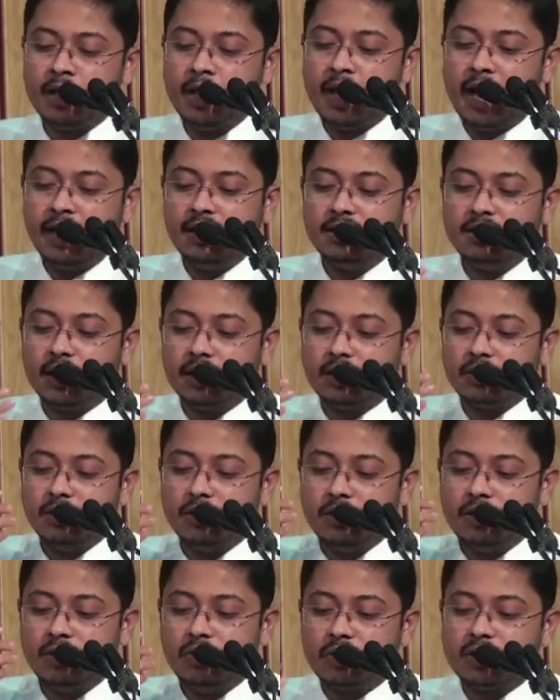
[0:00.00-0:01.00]
and in the
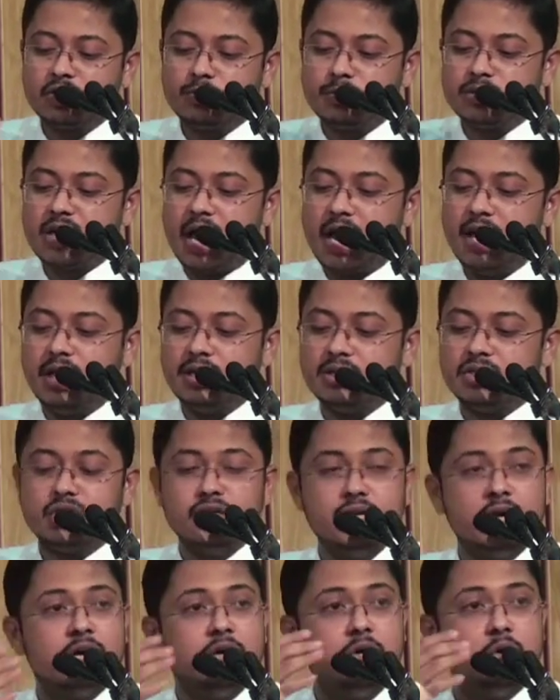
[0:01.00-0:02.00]
Christmas Islands
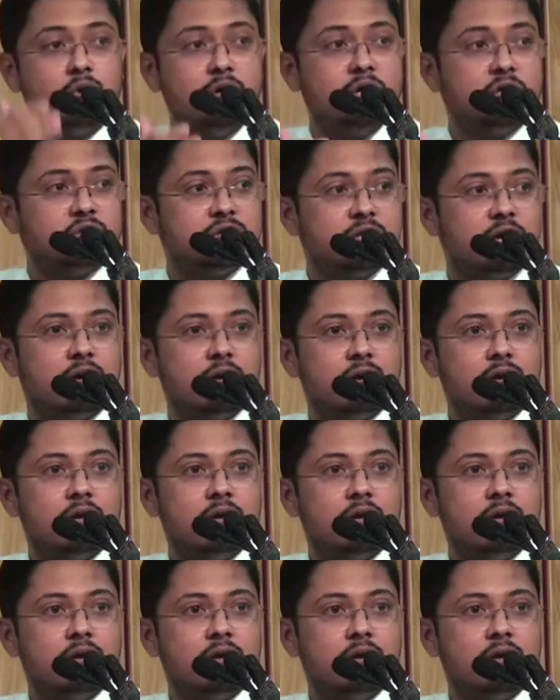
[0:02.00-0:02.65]
near Indonesia.